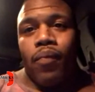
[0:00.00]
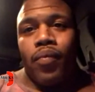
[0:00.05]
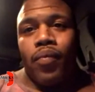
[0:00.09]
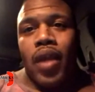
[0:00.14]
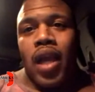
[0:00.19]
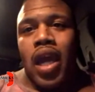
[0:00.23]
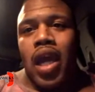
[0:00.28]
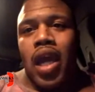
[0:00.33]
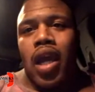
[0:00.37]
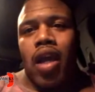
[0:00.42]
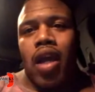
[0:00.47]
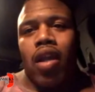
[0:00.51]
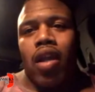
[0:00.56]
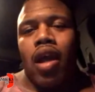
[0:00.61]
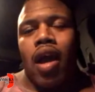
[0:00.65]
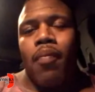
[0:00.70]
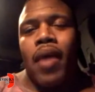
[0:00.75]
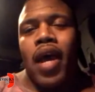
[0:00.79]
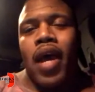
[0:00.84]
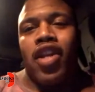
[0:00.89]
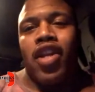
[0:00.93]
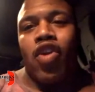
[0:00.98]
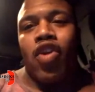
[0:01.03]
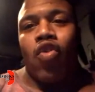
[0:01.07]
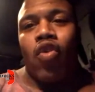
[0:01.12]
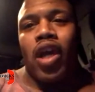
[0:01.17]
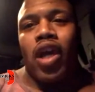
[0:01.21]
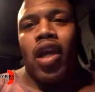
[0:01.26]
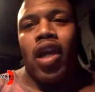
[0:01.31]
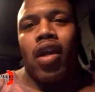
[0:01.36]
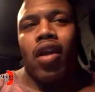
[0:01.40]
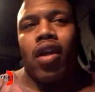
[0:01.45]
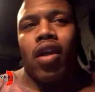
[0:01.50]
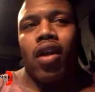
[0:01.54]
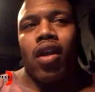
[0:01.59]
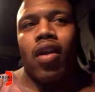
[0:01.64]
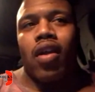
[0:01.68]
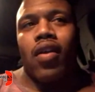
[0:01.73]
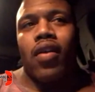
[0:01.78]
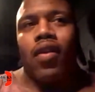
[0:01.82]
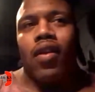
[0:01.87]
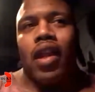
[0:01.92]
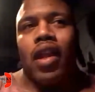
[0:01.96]
And I'm not doing
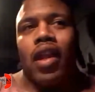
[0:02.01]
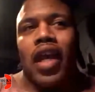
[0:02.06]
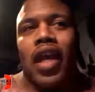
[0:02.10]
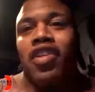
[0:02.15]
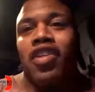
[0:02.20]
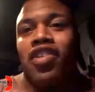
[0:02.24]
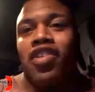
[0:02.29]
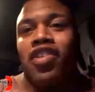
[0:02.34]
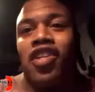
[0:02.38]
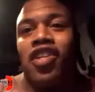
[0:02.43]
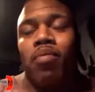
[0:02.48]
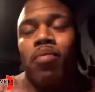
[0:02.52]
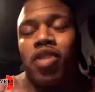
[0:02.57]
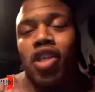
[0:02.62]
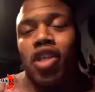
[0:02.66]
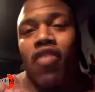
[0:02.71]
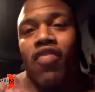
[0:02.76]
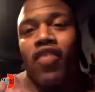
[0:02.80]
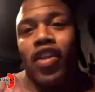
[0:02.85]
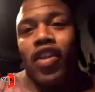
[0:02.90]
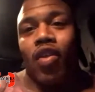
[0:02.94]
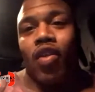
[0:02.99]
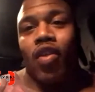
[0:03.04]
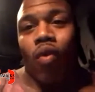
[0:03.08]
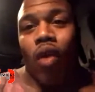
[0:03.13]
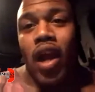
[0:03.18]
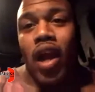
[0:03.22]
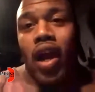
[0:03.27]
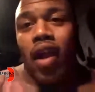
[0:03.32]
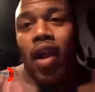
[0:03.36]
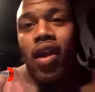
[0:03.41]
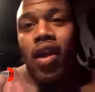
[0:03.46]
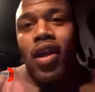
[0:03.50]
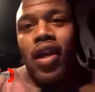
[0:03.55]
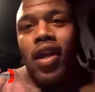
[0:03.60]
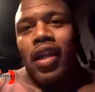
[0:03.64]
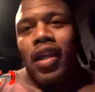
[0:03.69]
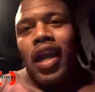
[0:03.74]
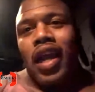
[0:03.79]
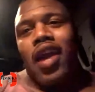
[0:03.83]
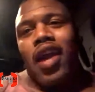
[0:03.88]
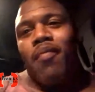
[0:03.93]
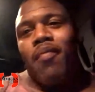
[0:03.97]
like dumb stuff in the ring.
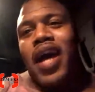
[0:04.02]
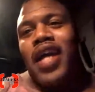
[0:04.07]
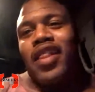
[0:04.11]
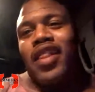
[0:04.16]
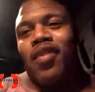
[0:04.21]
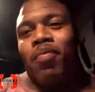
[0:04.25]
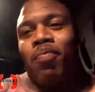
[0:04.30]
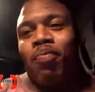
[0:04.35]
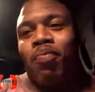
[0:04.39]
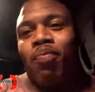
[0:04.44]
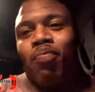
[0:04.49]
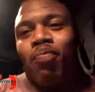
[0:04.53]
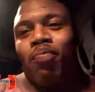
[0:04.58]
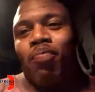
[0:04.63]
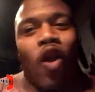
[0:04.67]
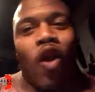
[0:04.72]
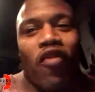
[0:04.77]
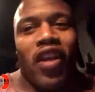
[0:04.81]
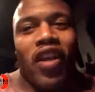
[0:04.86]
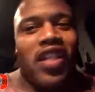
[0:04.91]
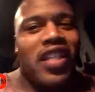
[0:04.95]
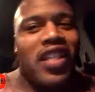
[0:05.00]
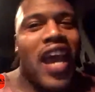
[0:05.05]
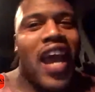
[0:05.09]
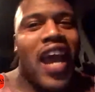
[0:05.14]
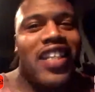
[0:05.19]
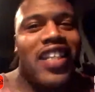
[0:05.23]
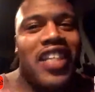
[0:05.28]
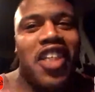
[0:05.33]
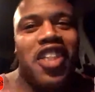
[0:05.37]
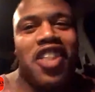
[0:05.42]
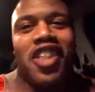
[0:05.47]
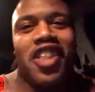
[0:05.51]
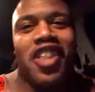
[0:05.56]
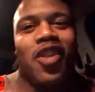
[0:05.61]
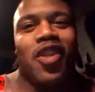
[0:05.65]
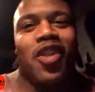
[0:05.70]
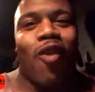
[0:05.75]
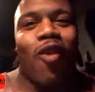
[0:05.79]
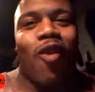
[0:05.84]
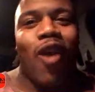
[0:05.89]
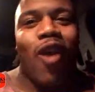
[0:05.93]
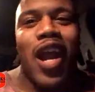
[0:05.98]
Like I'm not the perfect tactician in the
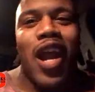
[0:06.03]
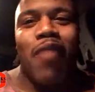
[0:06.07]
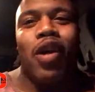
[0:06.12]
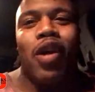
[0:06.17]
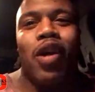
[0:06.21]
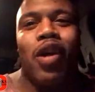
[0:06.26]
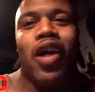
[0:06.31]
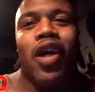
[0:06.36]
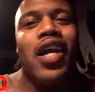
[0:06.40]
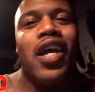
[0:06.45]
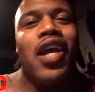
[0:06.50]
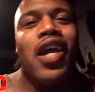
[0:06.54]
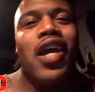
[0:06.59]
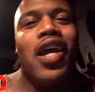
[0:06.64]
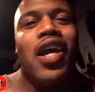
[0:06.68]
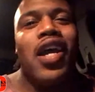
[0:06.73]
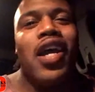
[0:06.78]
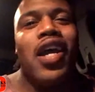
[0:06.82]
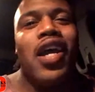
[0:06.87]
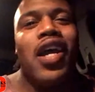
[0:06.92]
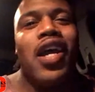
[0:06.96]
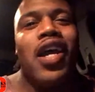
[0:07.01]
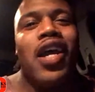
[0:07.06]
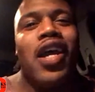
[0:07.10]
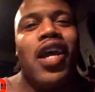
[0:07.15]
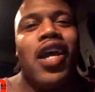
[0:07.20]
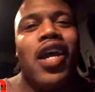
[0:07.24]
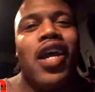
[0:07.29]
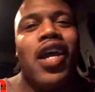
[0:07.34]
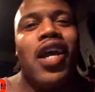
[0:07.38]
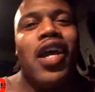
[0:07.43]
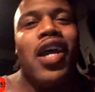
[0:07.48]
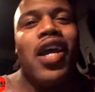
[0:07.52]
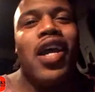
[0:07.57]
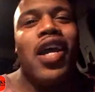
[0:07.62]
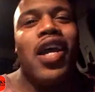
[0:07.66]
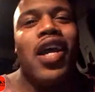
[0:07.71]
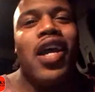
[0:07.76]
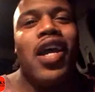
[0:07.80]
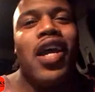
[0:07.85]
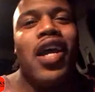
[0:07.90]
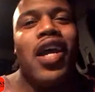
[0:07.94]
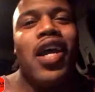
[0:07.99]
ring, but my matches make a
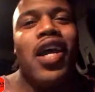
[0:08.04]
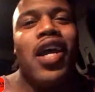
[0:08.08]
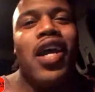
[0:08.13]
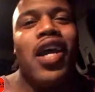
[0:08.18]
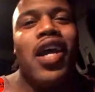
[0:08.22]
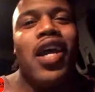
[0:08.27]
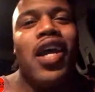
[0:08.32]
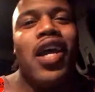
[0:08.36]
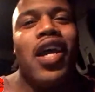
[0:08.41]
lot of sense.